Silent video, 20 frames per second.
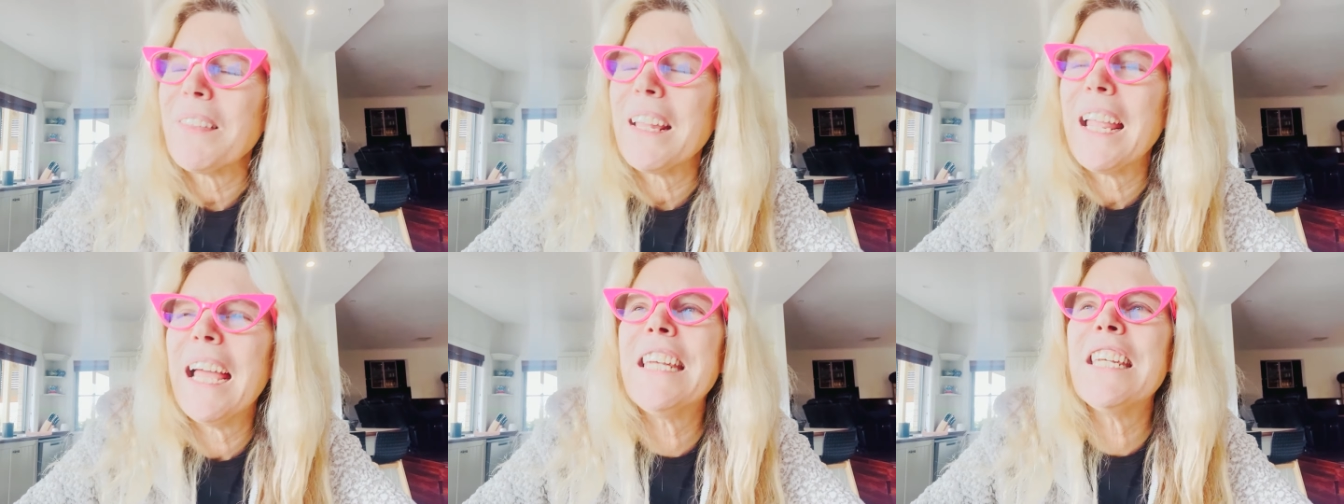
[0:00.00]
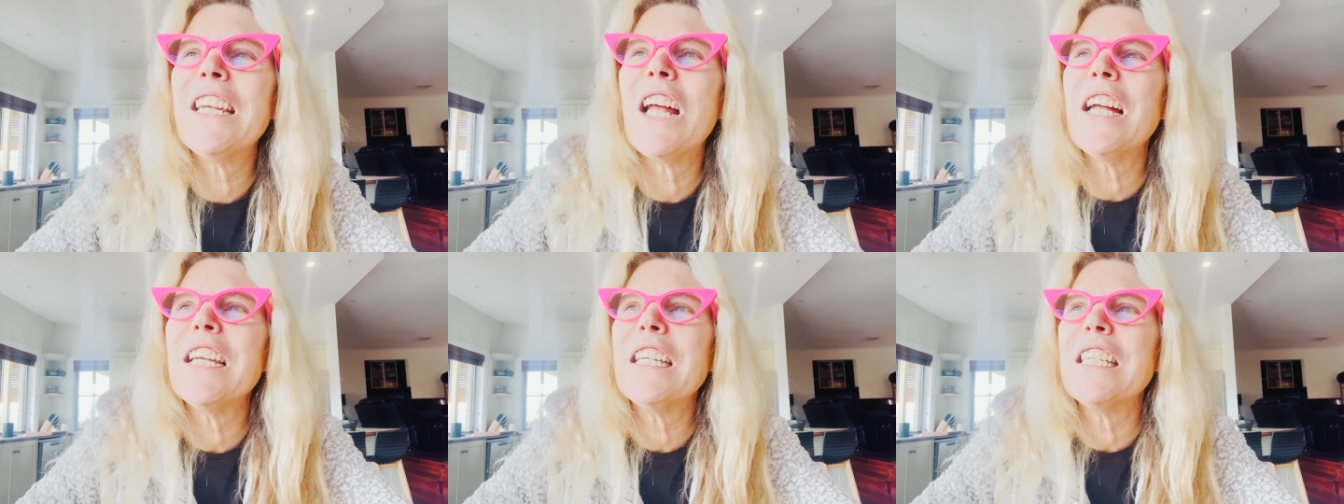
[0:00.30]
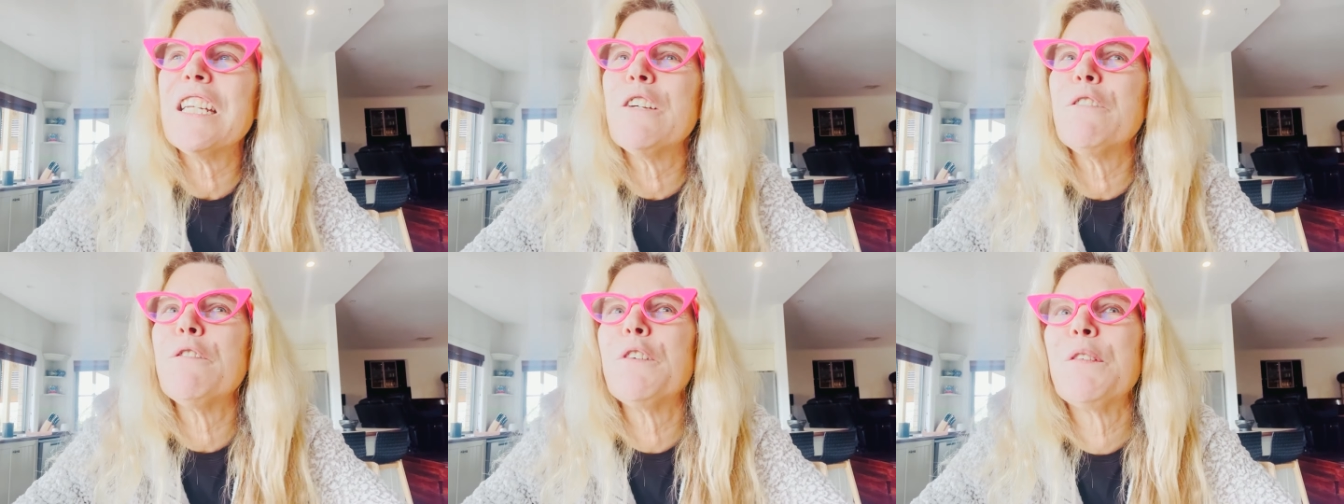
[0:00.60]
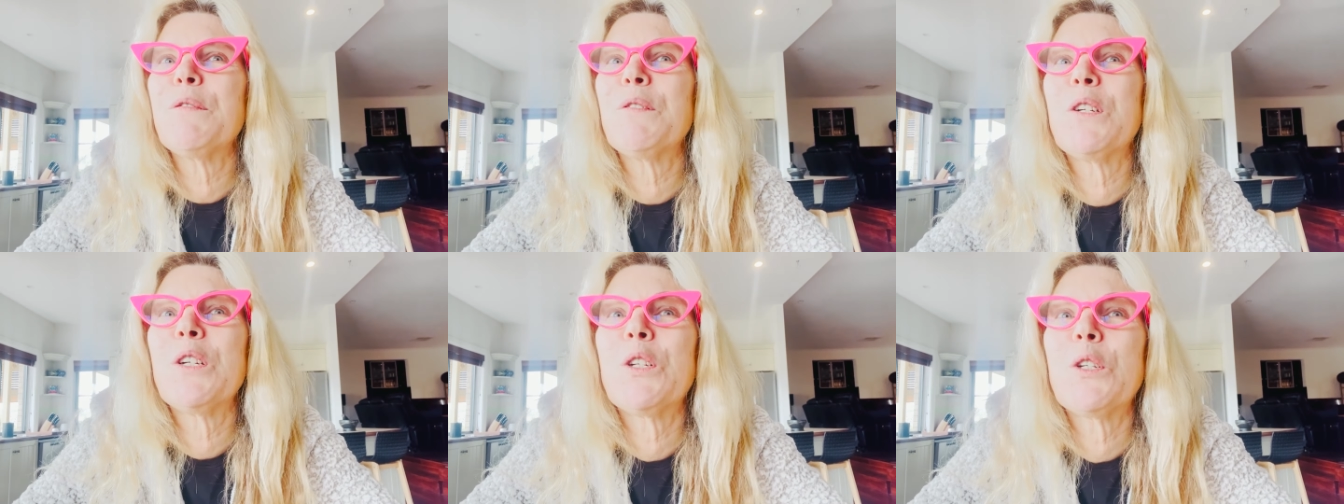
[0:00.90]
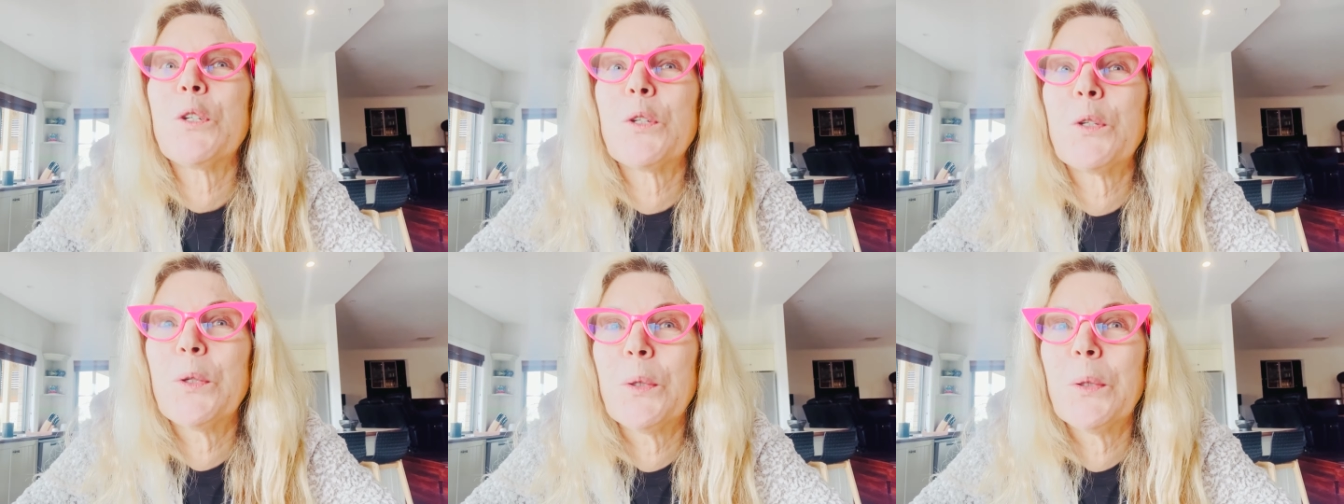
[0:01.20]
In
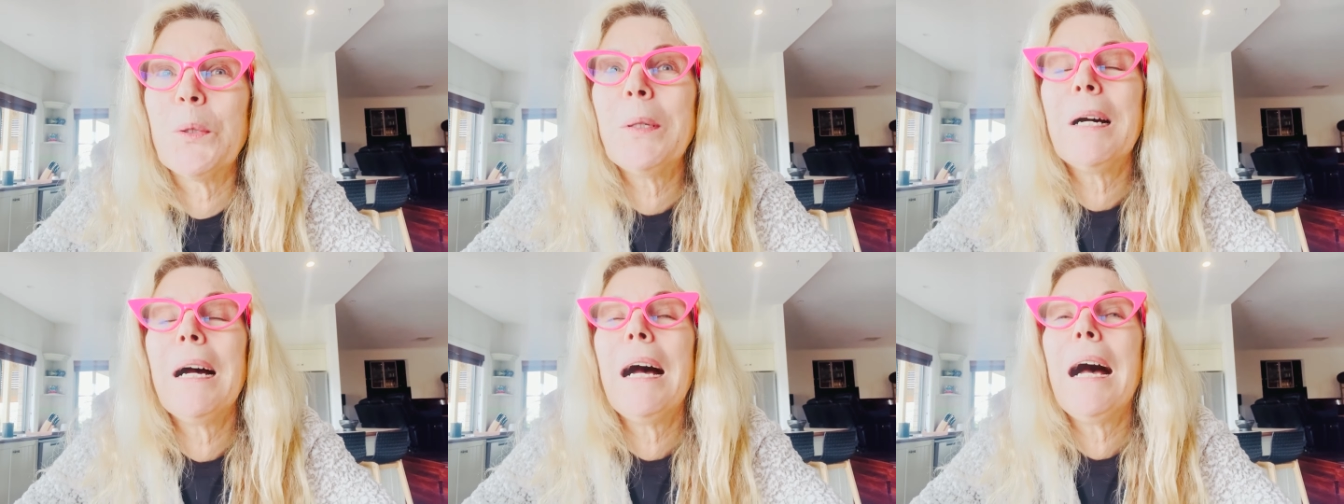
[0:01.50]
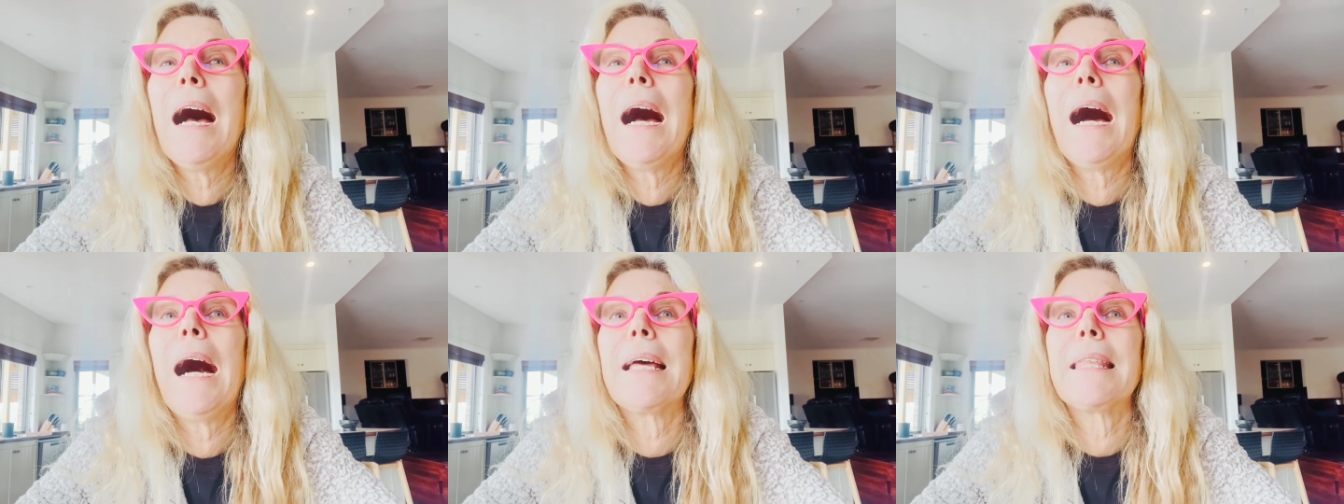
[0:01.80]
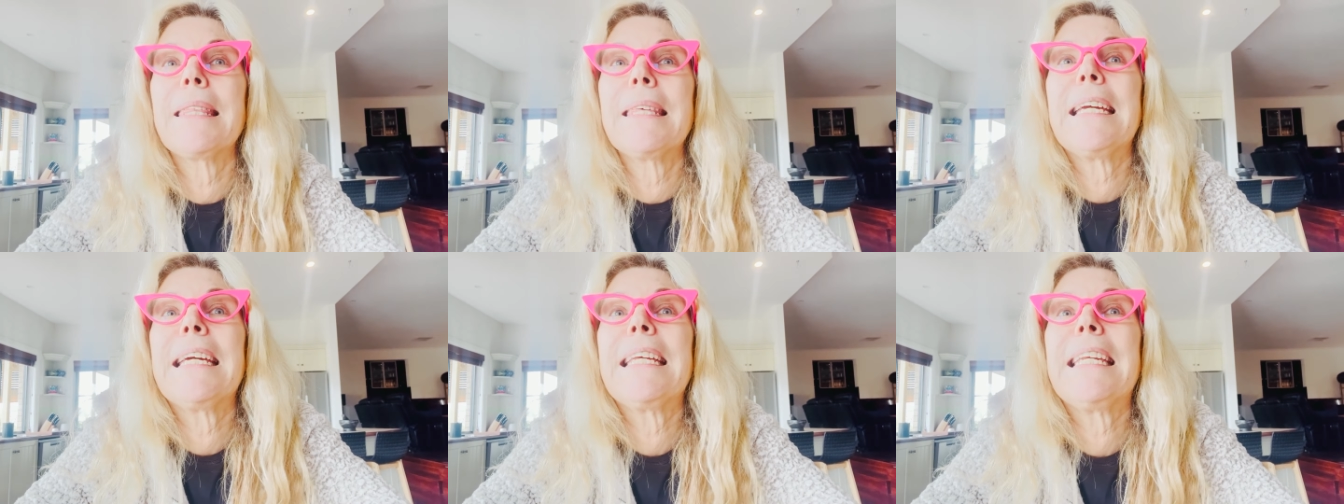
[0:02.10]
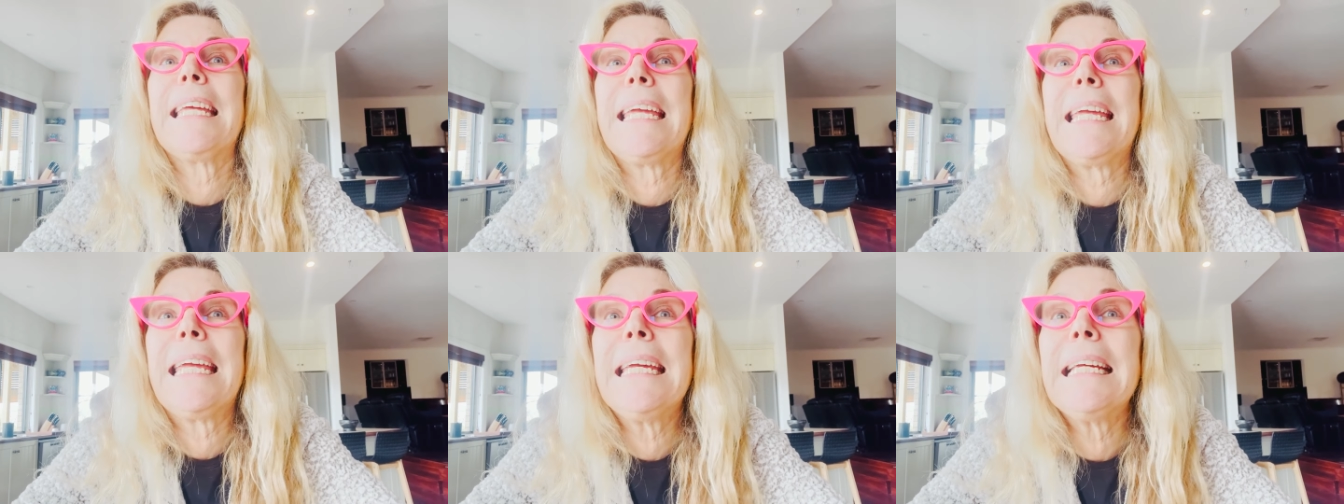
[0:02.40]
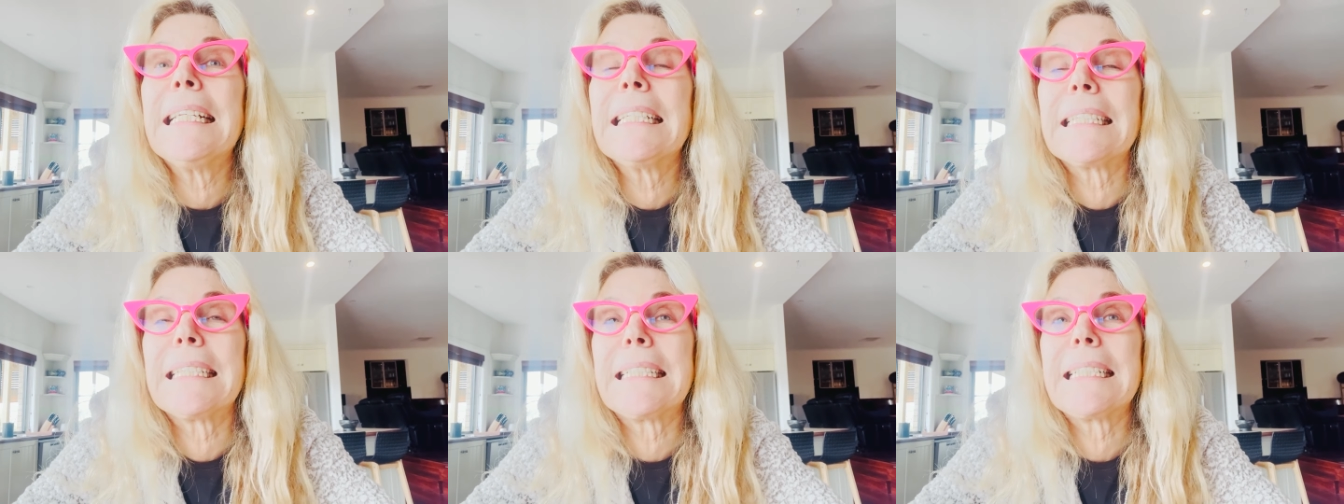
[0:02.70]
1952, I think in
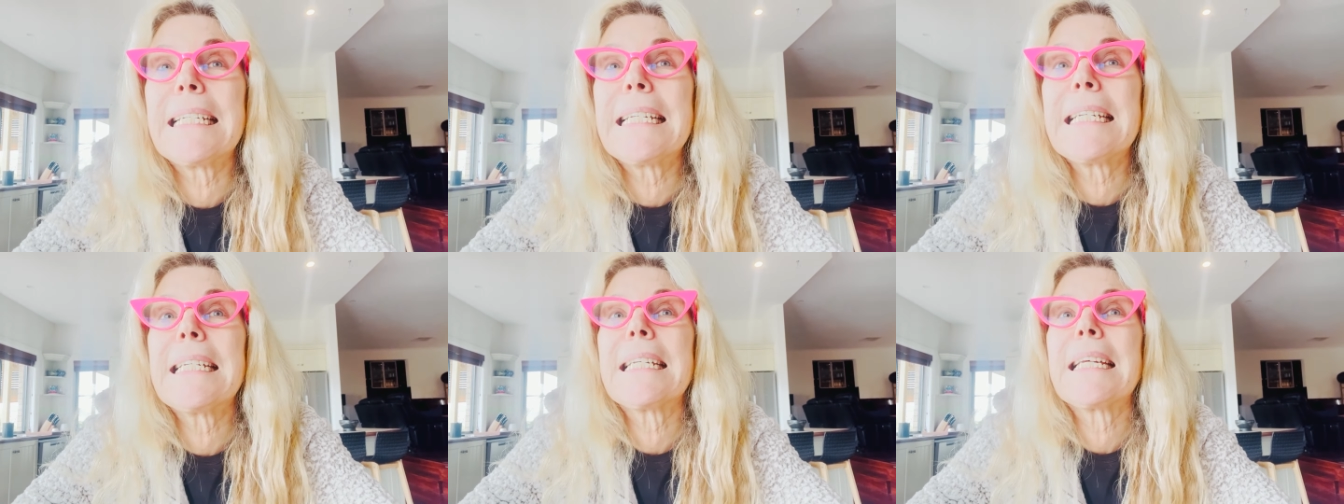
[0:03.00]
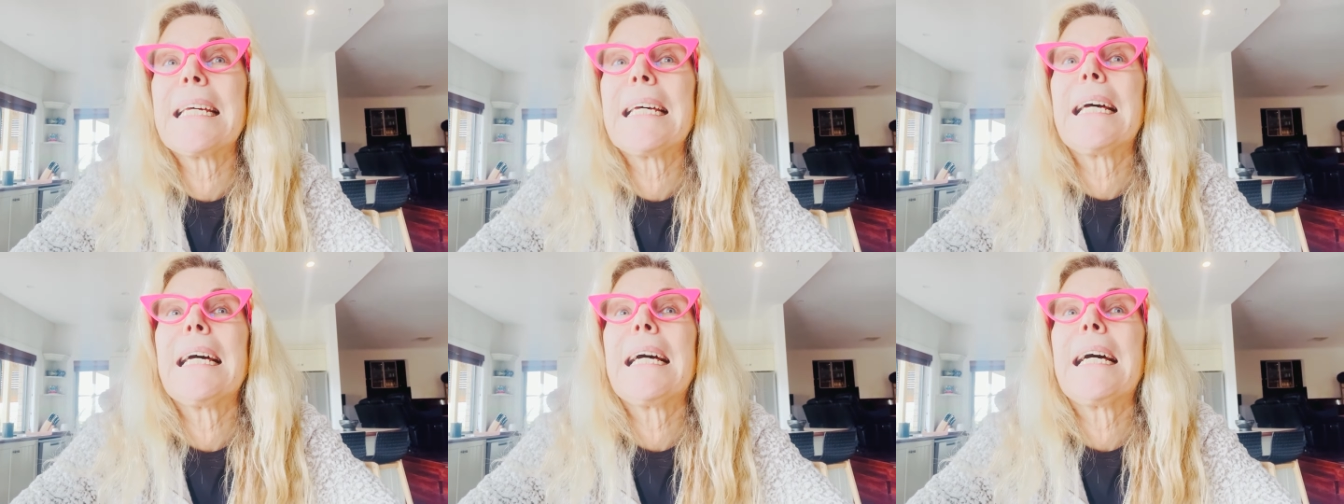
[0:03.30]
England,